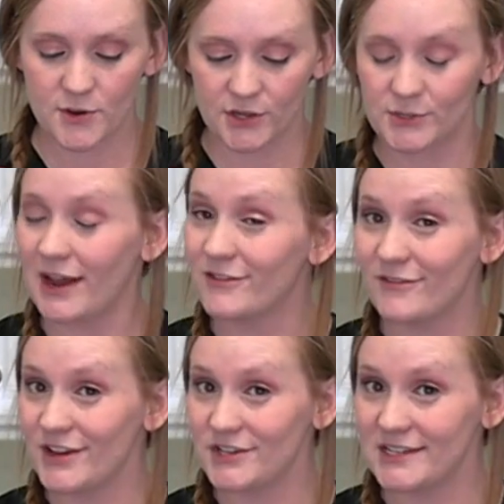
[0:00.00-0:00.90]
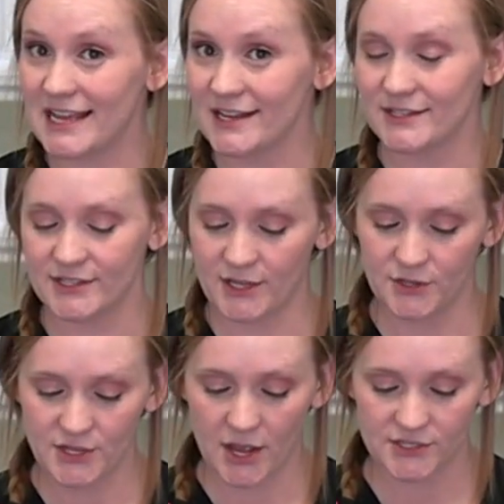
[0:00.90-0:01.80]
You also have the veggies as the
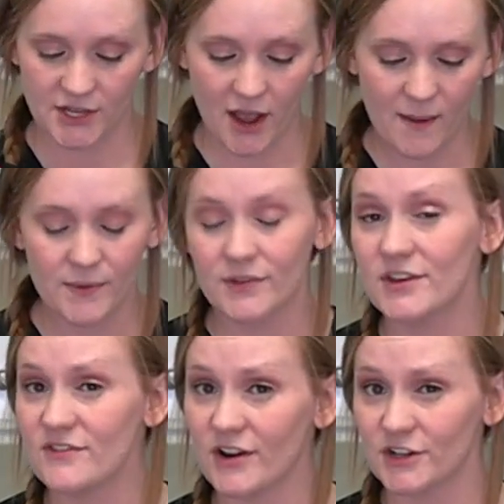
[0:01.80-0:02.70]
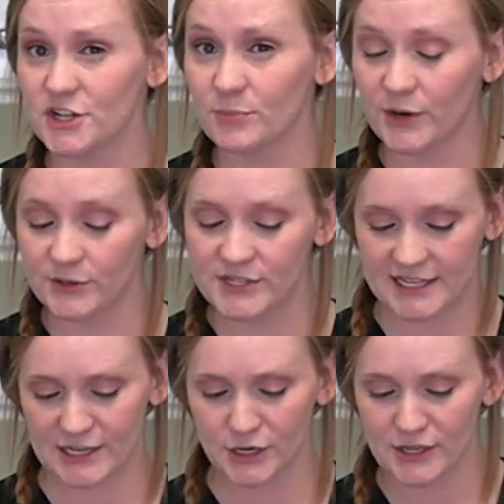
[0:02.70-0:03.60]
salsa on top, and then you've got your
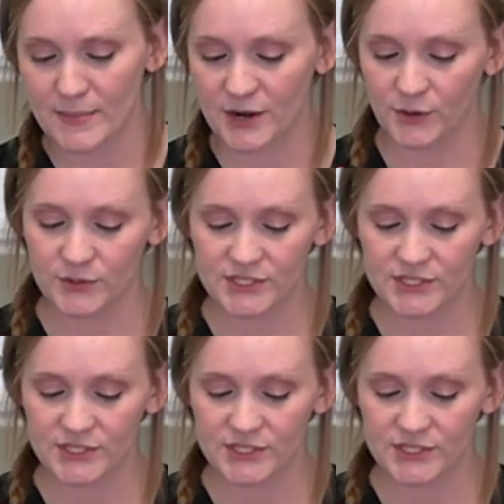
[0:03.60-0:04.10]
protein there in the middle.